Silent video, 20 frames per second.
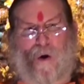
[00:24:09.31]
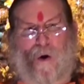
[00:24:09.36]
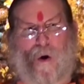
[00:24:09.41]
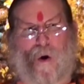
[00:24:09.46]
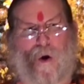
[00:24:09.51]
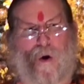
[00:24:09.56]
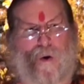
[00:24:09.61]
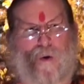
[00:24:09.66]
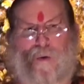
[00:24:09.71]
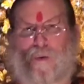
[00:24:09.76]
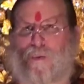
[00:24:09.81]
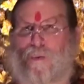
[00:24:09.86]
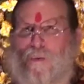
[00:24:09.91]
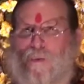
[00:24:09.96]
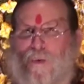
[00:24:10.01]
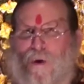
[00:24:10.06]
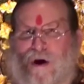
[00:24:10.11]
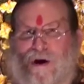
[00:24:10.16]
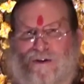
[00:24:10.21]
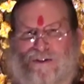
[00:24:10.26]
Oh,
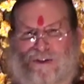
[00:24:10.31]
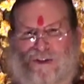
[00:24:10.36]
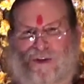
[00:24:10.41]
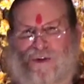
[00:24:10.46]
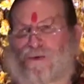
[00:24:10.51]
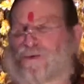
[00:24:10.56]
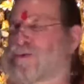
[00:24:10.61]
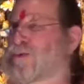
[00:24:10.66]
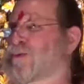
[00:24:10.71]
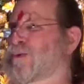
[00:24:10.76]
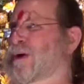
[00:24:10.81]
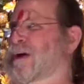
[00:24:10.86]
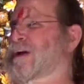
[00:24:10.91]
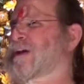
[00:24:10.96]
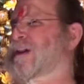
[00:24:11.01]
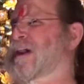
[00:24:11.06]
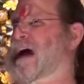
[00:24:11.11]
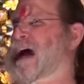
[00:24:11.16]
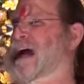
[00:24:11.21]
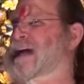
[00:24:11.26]
once you
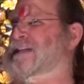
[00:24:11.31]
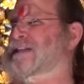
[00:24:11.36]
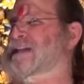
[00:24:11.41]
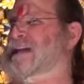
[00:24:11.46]
realize,